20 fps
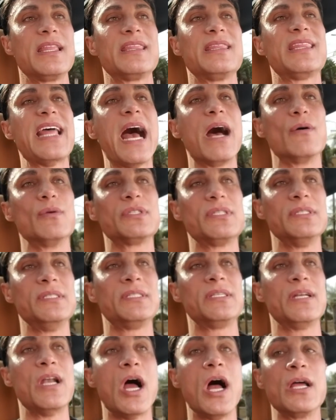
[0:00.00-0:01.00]

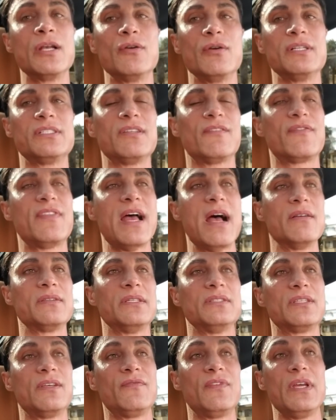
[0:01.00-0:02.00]
thousands and hundreds of
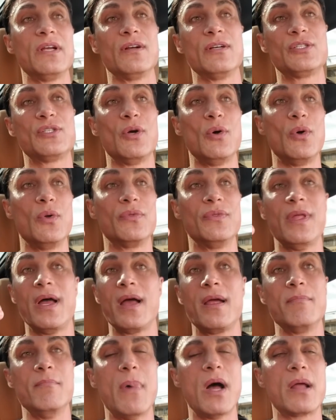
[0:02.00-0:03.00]
thousands of years old,
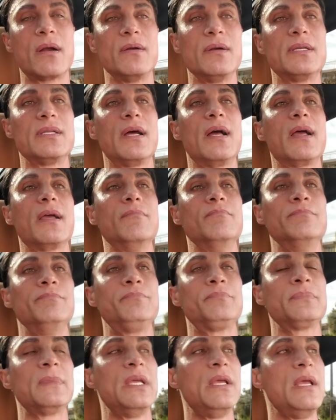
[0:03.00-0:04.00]
not modern time.
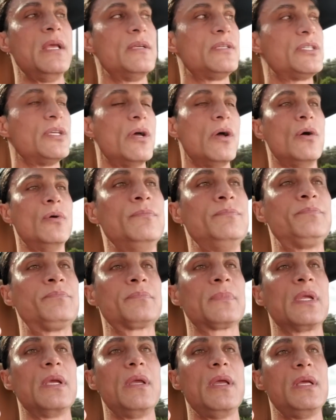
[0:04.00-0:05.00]
So
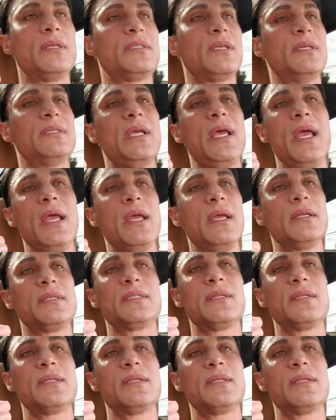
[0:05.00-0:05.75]
it says, hey, it's